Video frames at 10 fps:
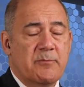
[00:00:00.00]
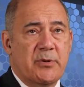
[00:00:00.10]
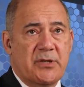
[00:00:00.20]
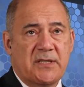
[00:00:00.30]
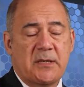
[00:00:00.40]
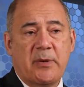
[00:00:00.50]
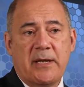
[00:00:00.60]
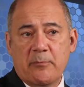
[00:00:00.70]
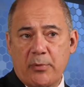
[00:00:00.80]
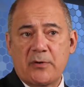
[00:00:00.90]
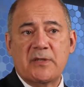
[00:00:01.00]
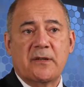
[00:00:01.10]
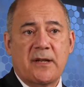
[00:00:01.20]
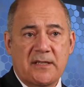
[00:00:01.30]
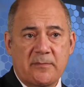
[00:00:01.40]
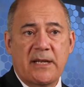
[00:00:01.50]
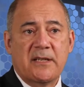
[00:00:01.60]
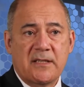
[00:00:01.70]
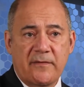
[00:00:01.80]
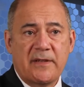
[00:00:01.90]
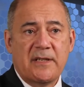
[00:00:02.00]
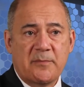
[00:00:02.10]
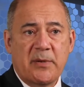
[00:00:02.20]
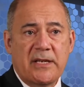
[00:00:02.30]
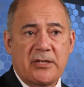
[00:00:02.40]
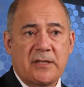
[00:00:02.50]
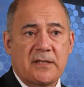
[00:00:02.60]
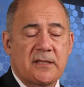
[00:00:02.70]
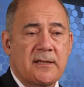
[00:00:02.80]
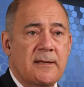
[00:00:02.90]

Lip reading: participate in personalized medicine for these patients.